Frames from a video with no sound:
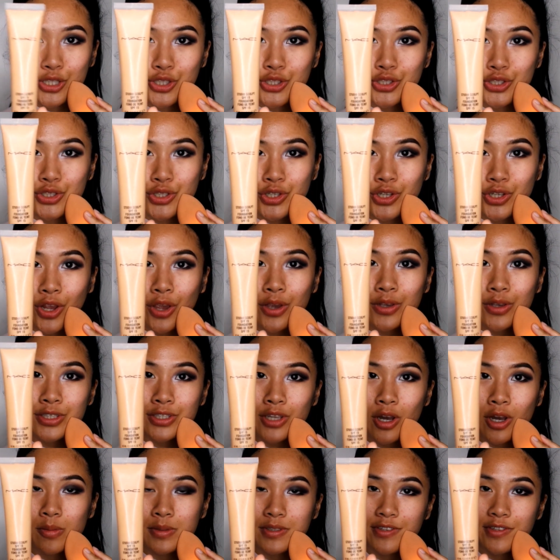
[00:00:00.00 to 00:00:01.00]
Studio
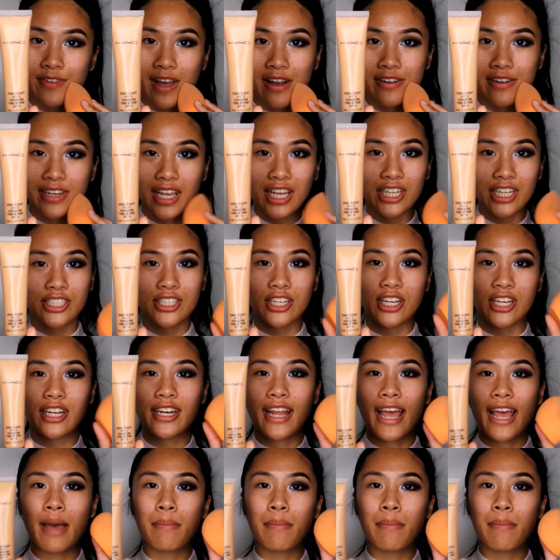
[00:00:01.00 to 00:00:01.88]
Sculpt Foundation